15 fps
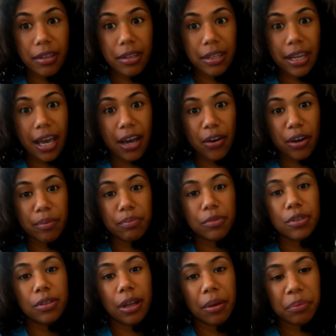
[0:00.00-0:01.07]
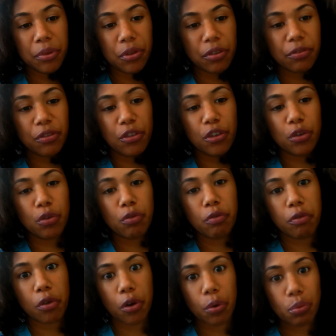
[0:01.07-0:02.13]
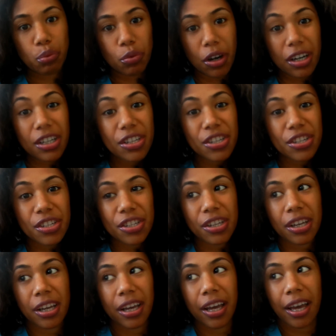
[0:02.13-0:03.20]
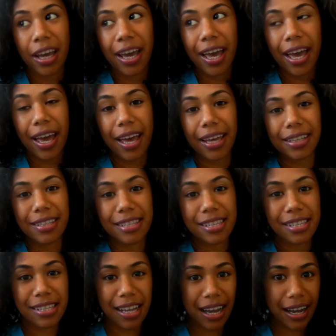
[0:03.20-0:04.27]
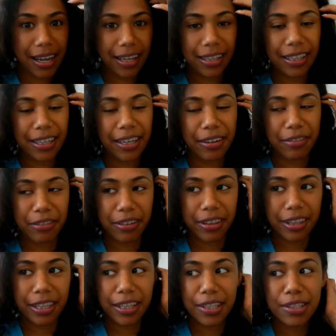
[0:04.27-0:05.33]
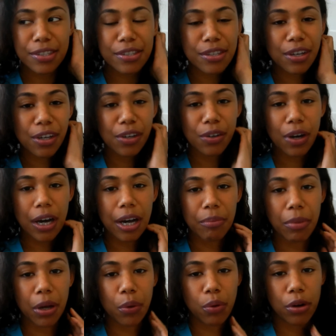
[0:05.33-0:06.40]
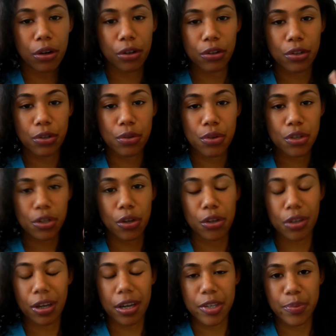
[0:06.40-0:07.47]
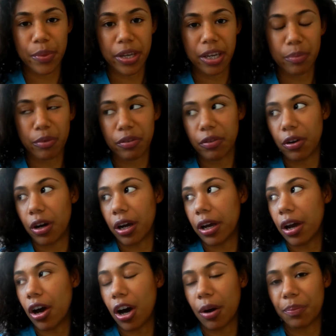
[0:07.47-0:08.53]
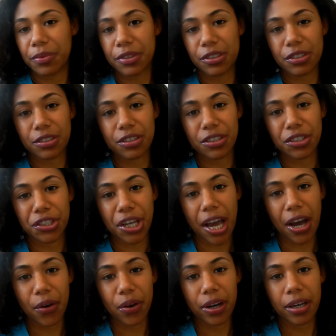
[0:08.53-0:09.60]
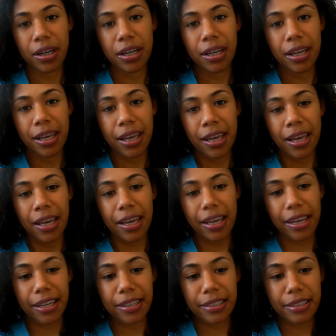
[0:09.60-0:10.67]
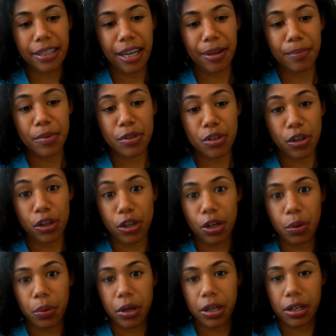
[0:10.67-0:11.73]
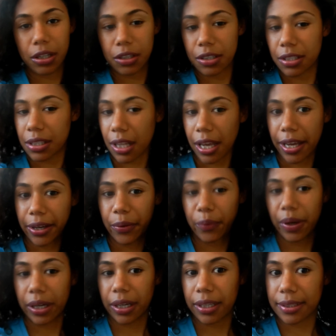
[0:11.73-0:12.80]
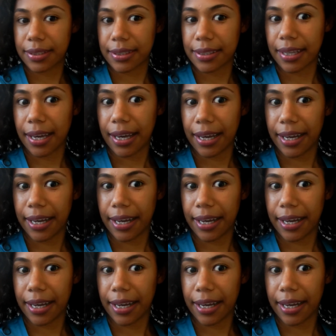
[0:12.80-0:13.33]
I'm sort of due for a wash and style and everything, so I wanted to show you guys my hair before I hopped into the shower. And so you know what it looks like when it's